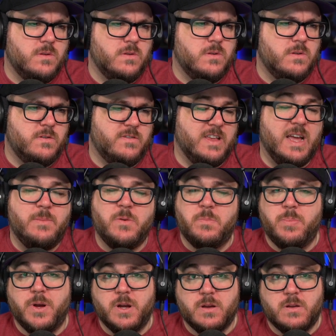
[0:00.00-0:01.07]

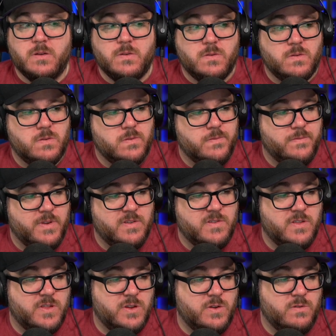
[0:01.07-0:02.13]
Cyberpunk is
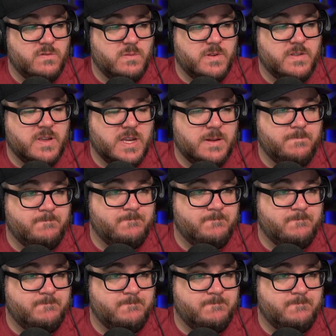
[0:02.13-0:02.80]
in the news once again.